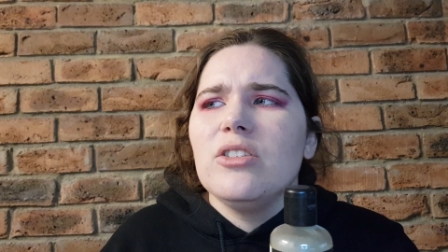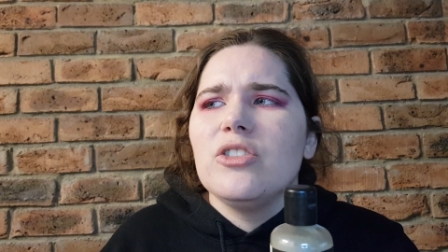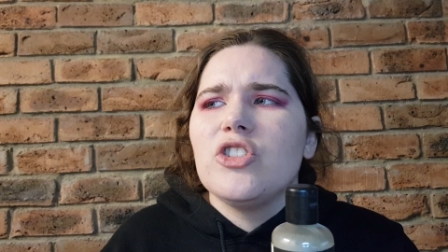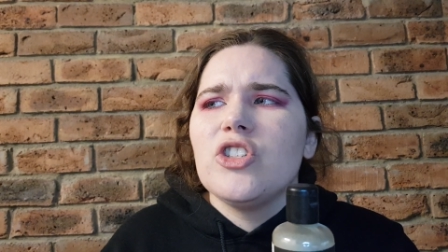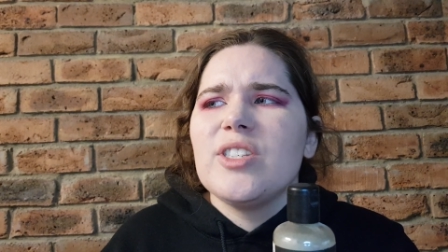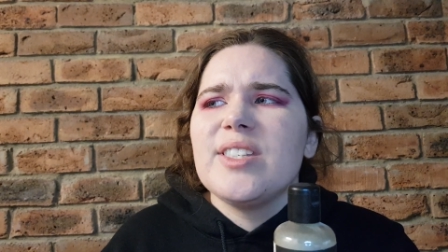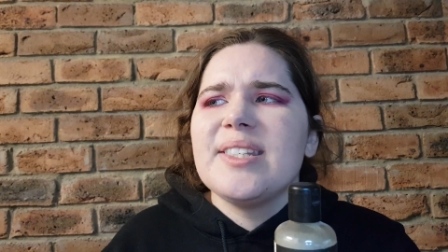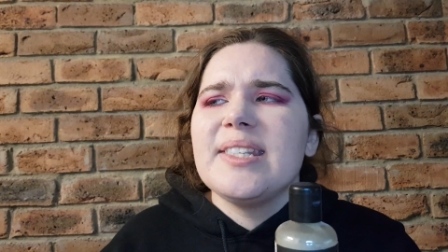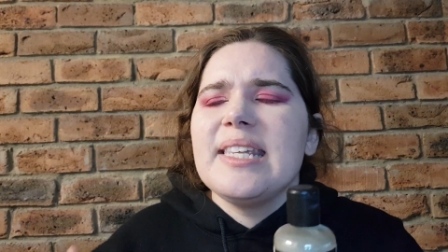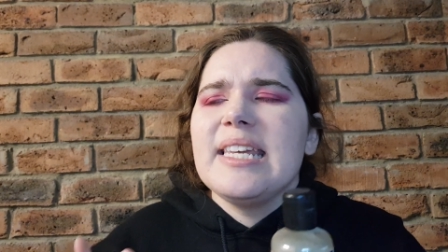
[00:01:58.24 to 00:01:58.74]

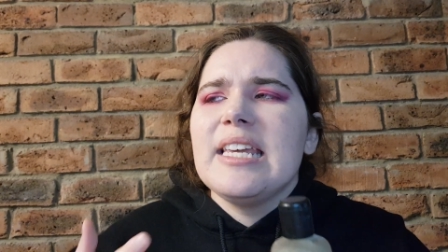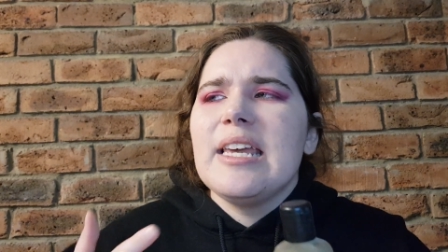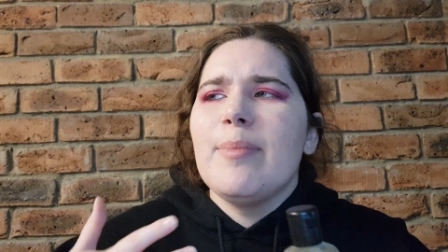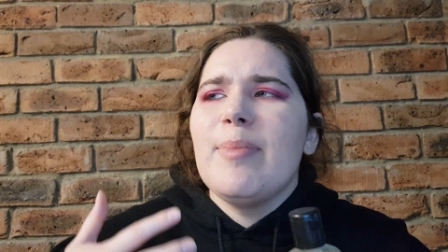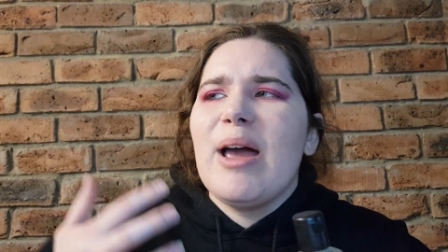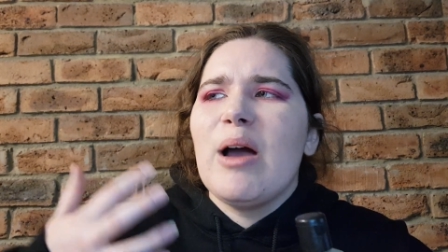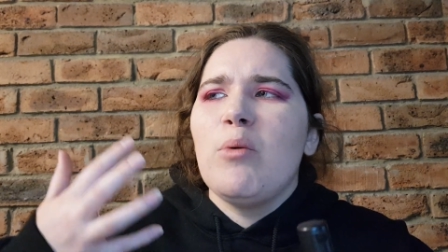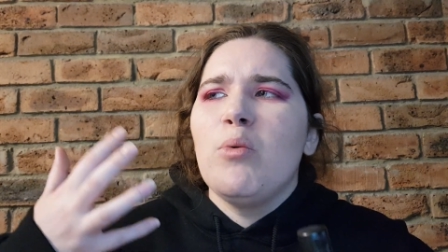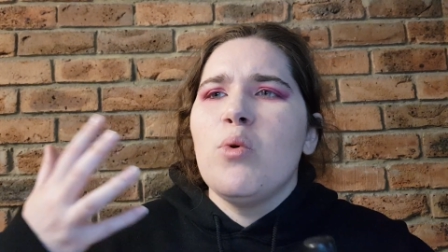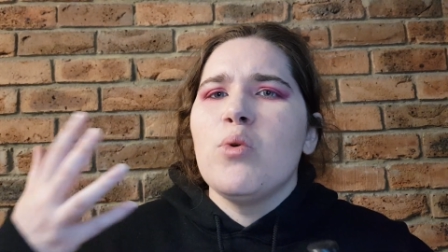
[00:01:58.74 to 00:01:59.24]
just think
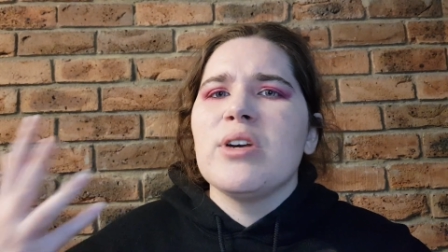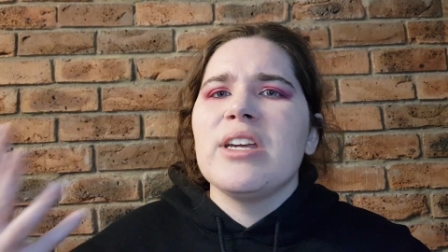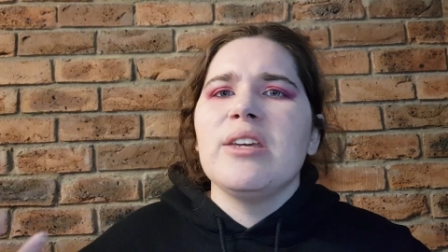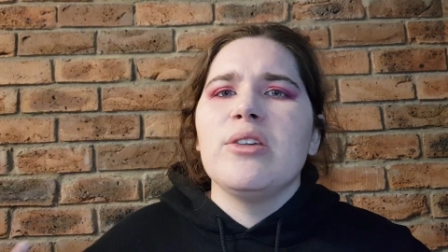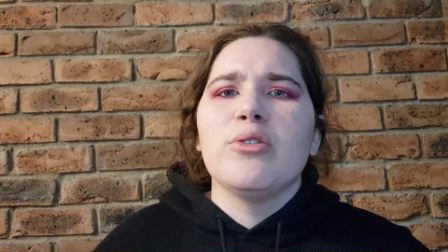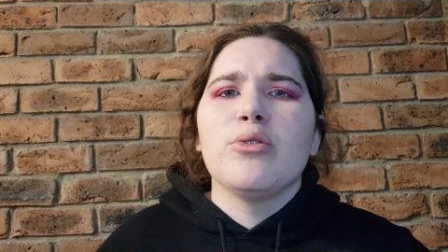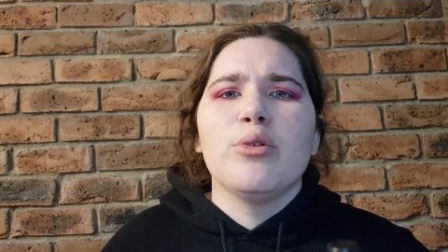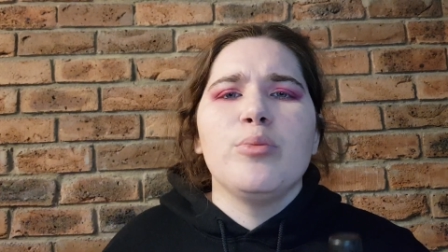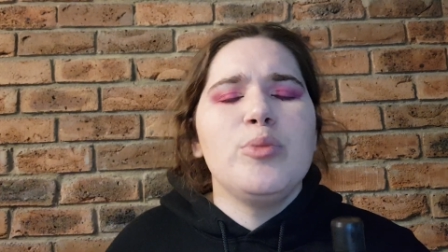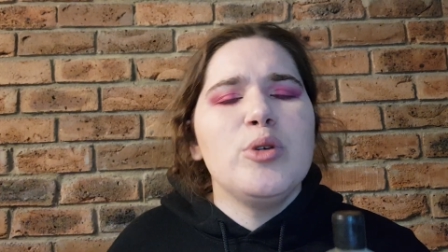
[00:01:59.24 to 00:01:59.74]
about walking
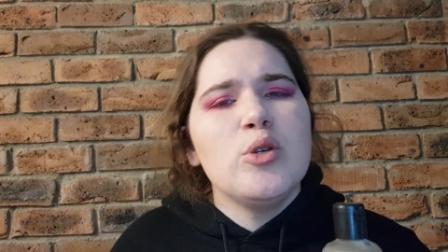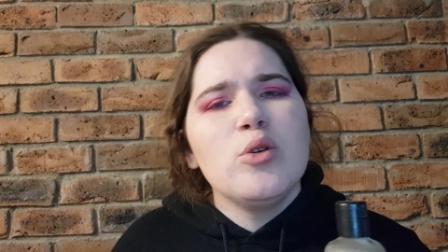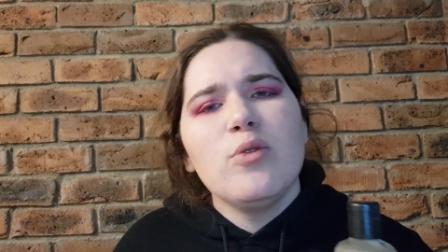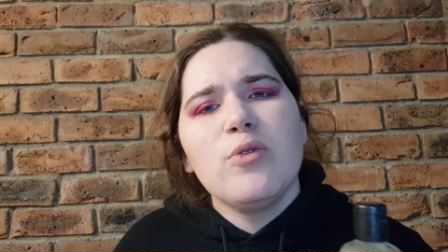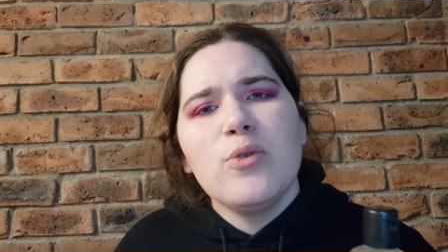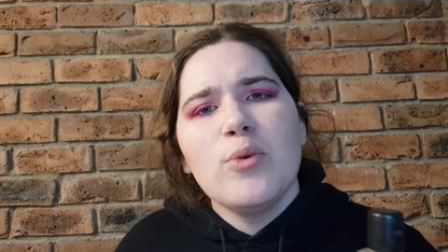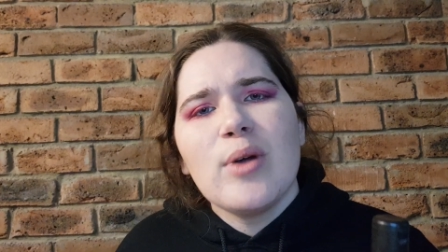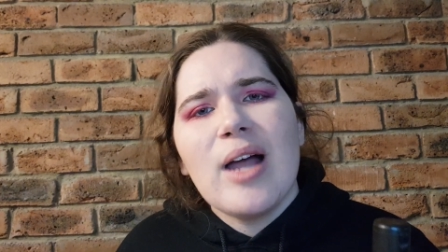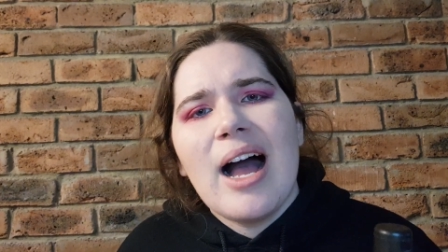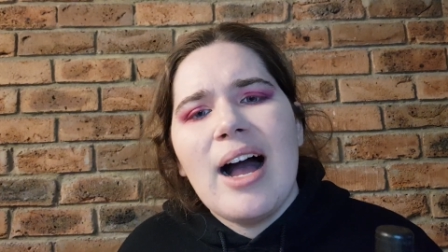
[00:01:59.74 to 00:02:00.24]
through a
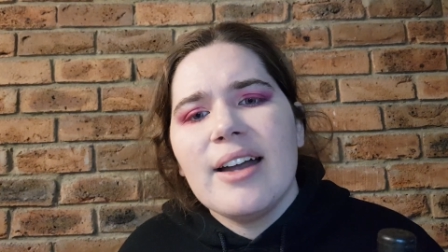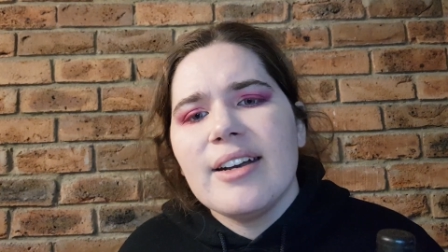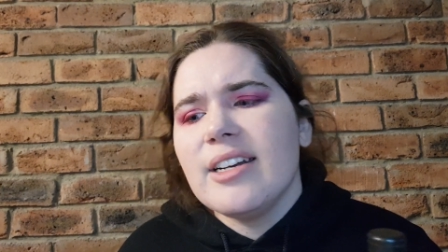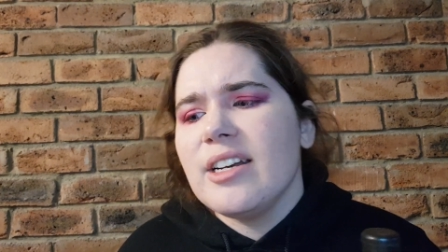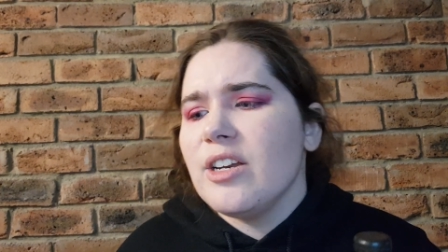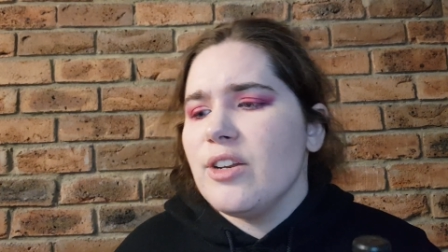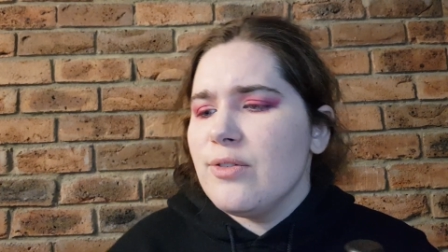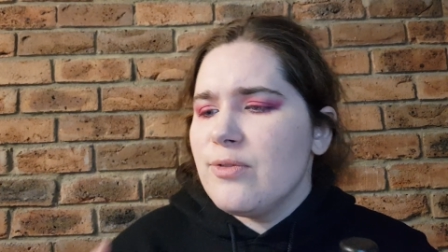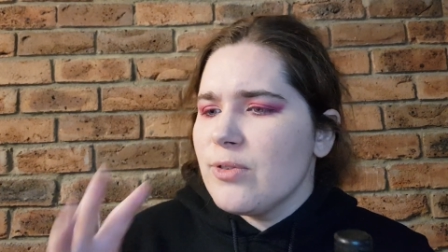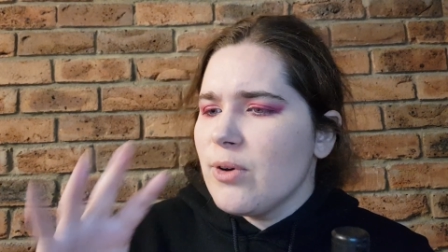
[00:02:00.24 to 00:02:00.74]
beautiful
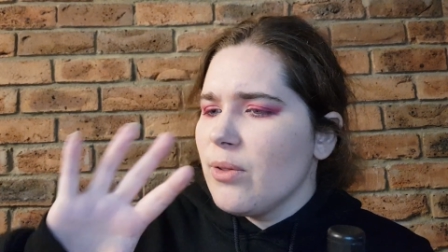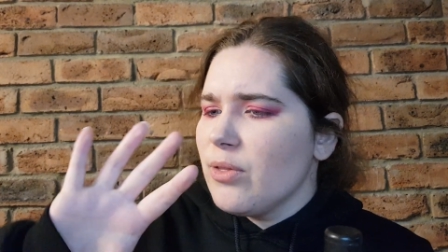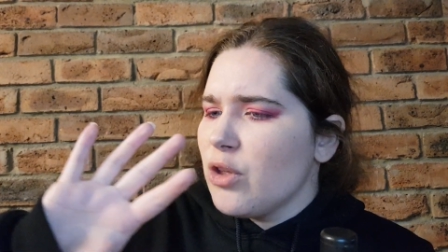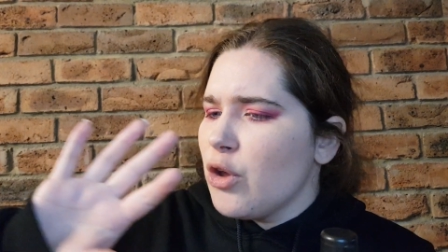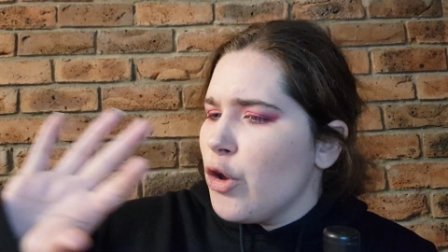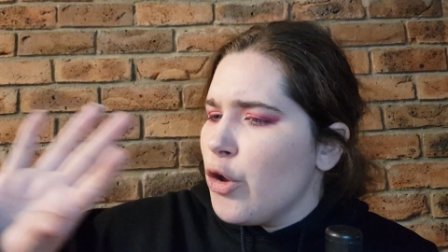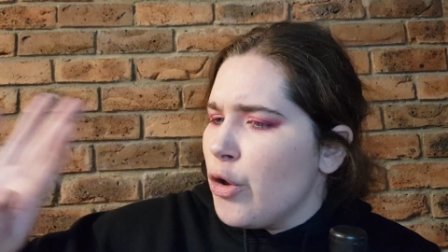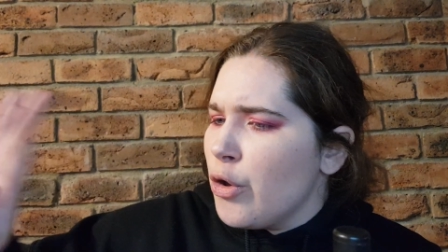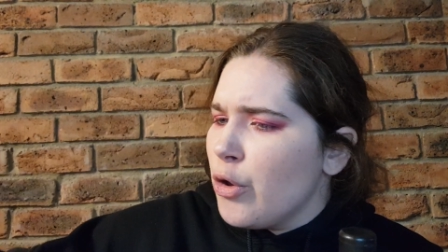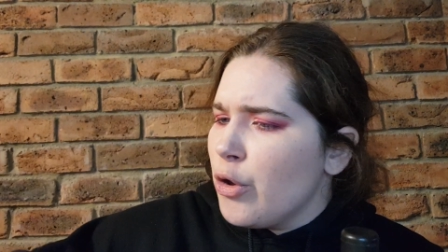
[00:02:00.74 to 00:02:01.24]
garden. You've got
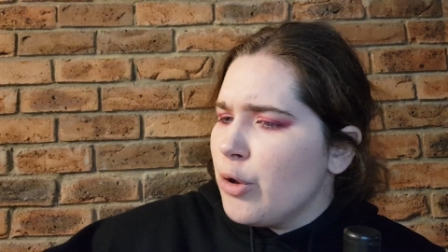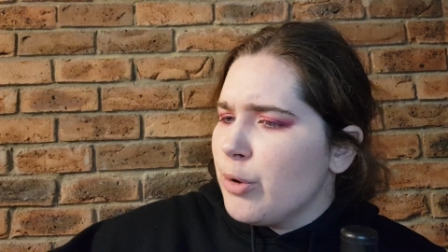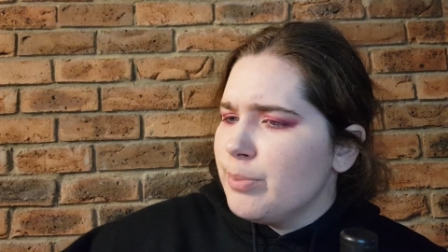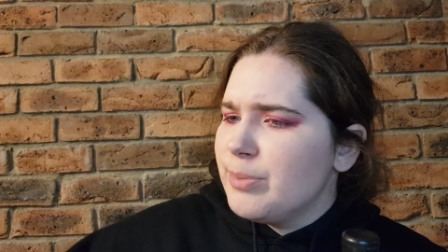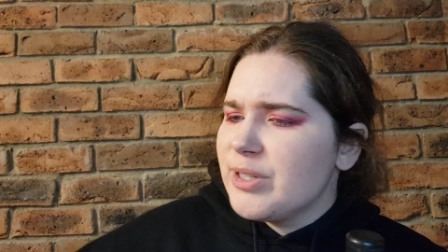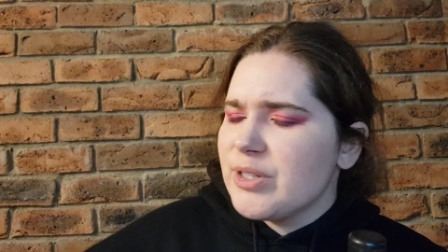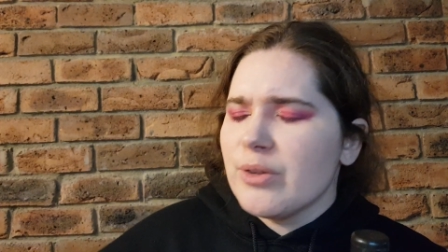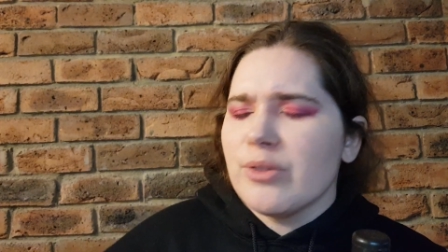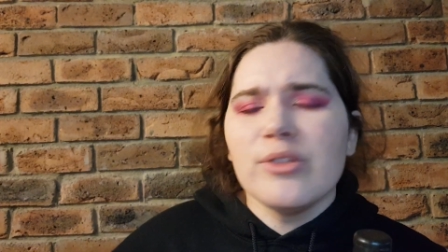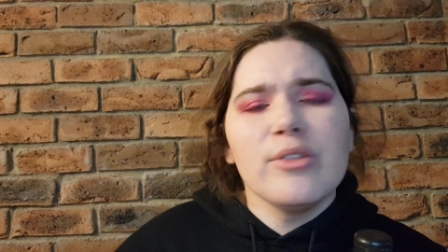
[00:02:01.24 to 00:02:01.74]
the
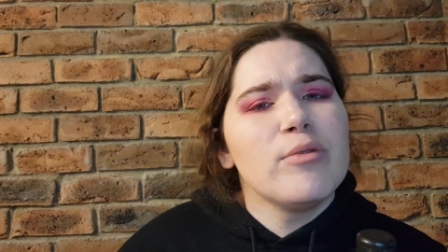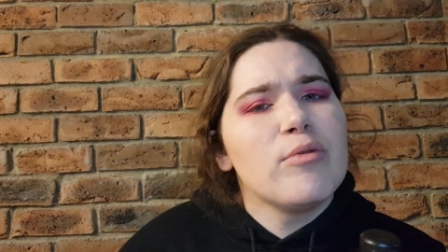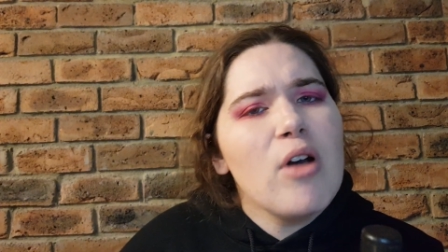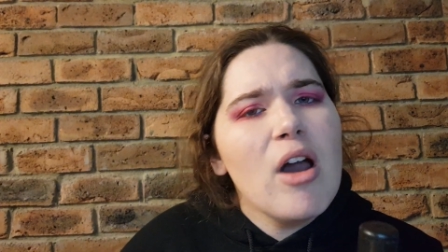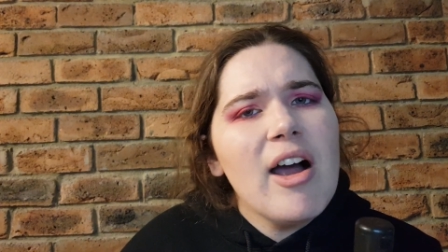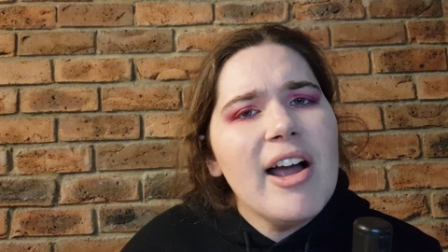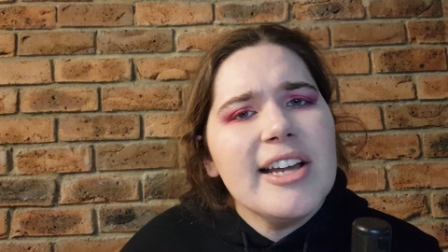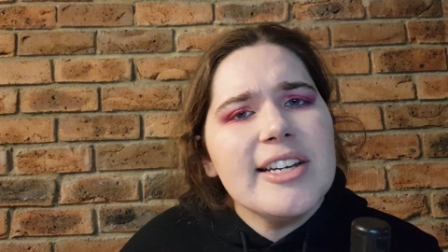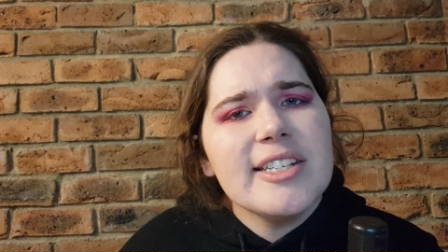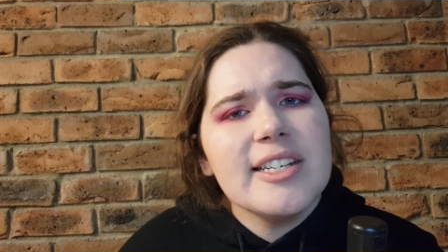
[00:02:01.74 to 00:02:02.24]
herbs on the
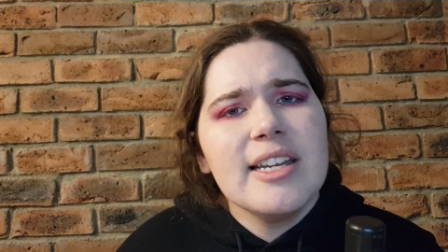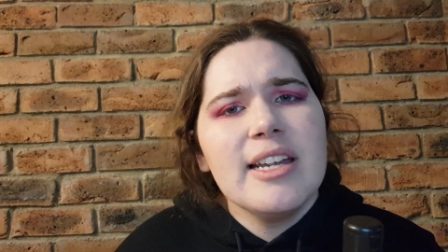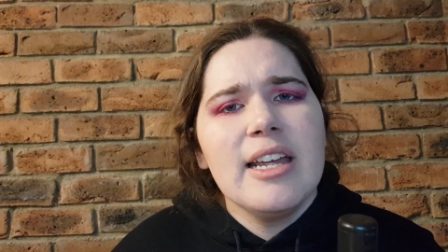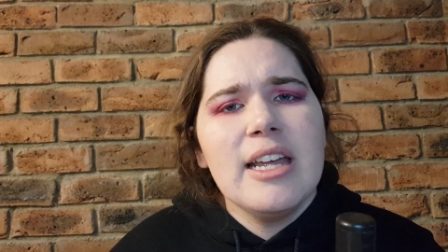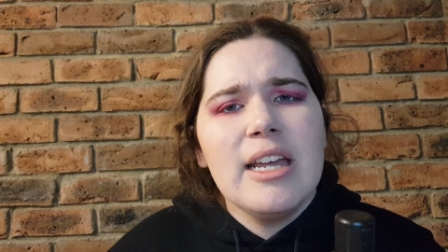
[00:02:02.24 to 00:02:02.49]
right,